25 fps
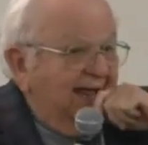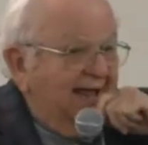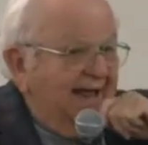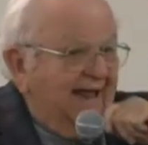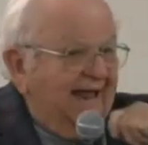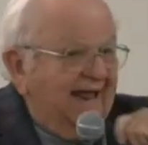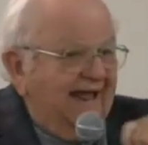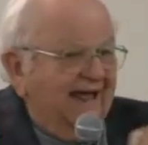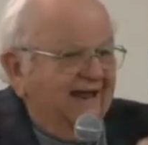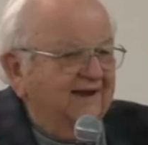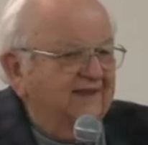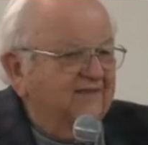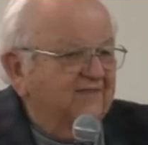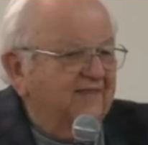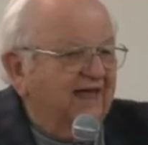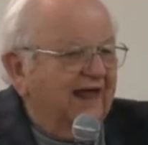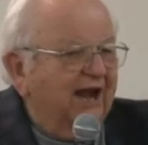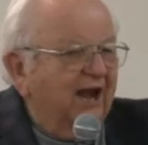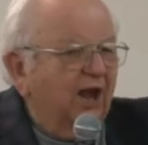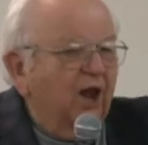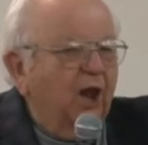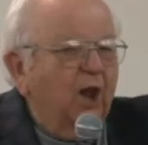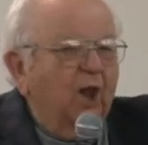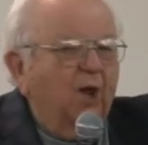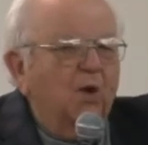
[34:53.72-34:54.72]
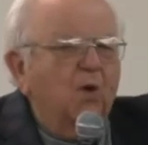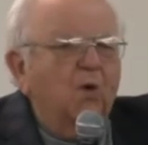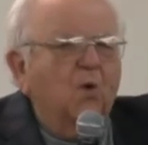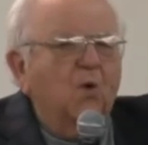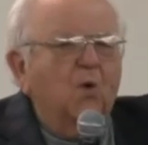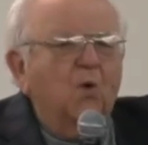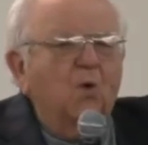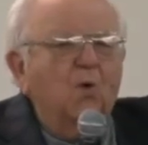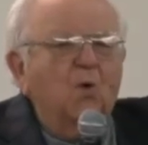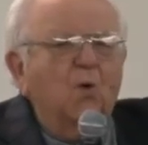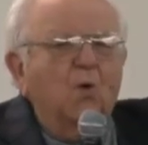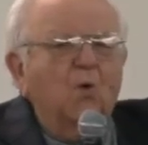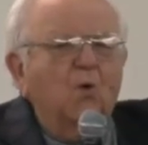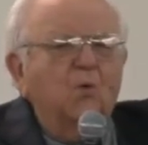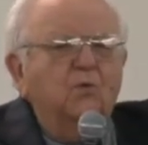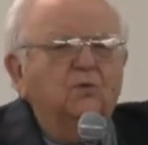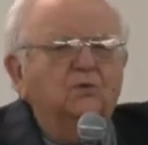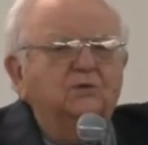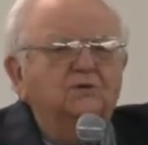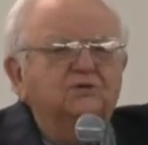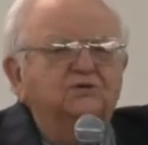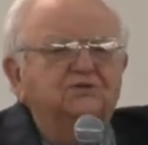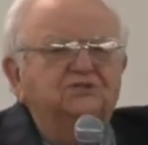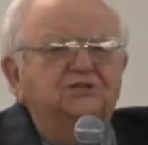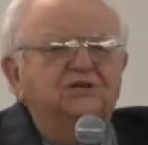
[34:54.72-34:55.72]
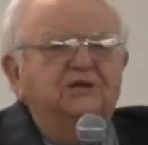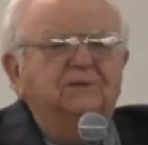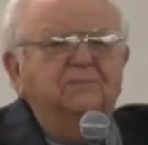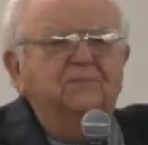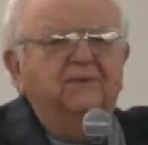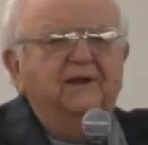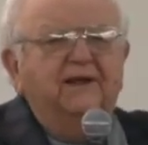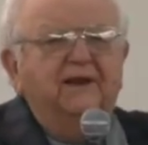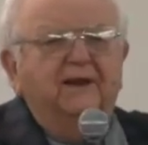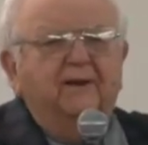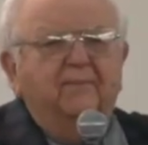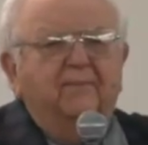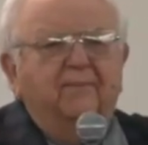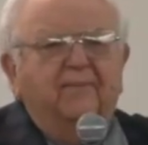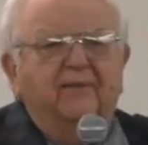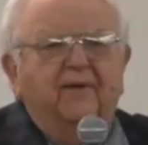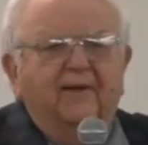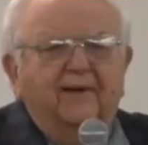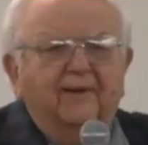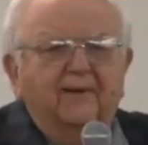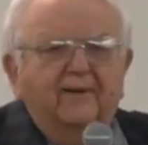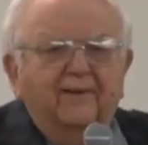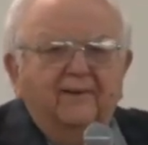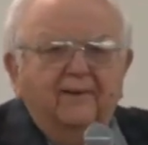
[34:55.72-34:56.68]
How did that lone sheep get up there?